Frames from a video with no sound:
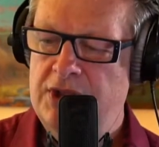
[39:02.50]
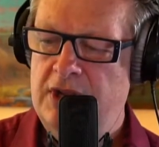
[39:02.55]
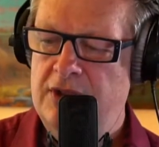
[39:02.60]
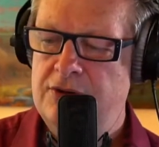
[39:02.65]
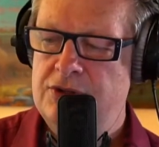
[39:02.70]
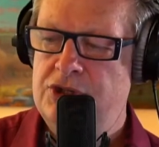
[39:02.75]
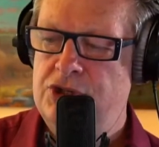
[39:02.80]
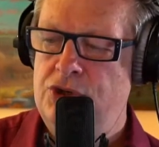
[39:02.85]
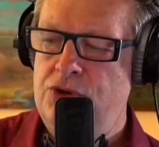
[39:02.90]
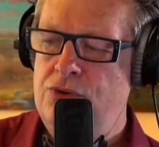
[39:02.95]
with
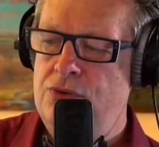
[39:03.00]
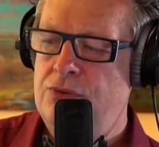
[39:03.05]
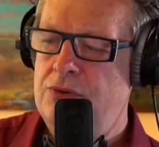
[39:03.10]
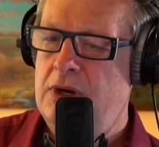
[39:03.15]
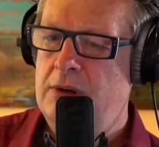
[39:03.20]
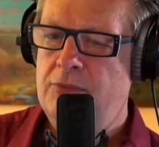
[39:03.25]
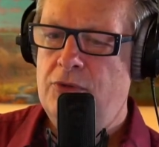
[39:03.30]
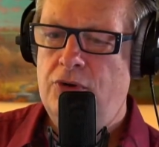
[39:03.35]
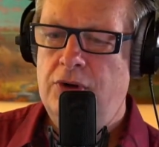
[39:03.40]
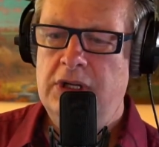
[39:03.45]
another
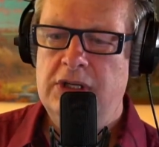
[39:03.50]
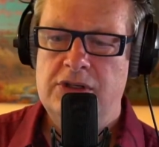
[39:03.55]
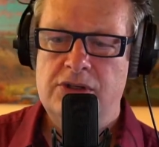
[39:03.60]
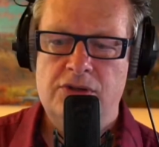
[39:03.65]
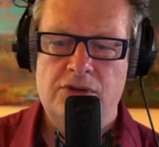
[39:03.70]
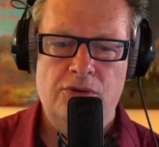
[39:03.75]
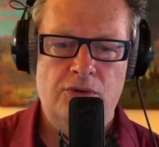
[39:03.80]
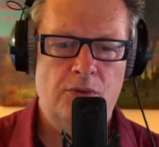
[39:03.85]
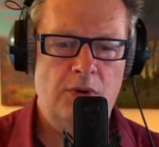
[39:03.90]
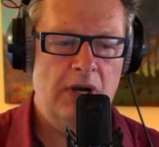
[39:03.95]
tune. I'm going
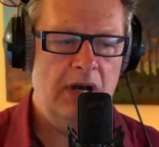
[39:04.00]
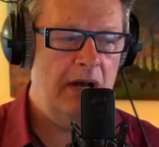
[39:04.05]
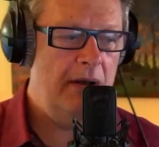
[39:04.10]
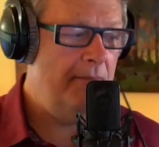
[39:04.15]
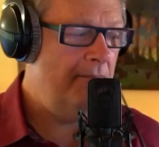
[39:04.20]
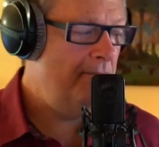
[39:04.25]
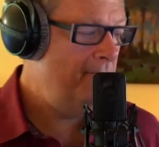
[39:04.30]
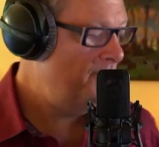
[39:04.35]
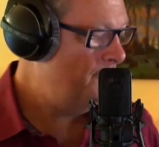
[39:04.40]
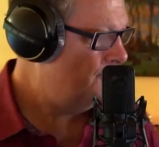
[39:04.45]

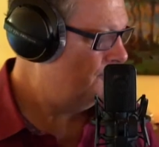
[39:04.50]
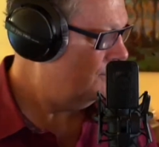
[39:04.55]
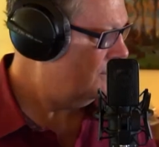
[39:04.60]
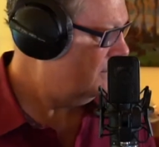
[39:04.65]
to,